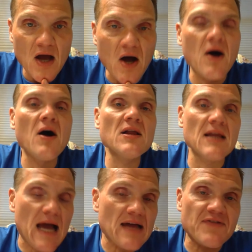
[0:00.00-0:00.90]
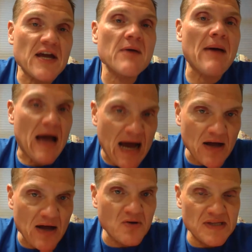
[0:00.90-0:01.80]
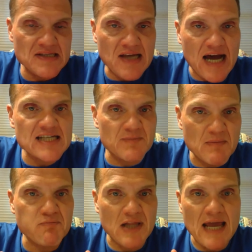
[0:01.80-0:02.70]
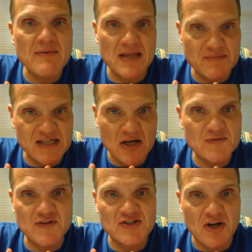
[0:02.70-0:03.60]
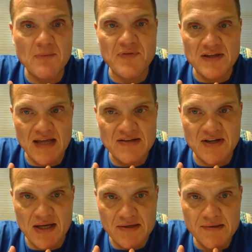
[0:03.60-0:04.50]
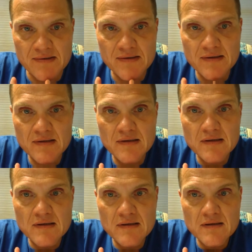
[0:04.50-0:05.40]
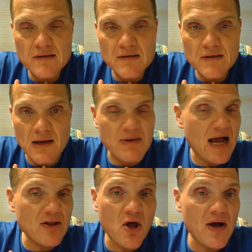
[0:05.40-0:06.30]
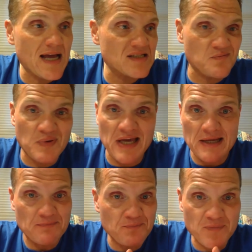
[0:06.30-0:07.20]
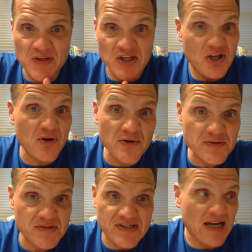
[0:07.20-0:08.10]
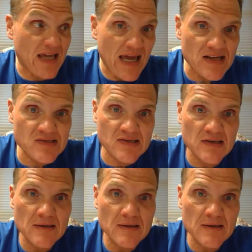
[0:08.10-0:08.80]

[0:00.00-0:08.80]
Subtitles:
Think about how long these guys have been blaming themselves for the dumb thing they did. How long has it been? Years? Decades?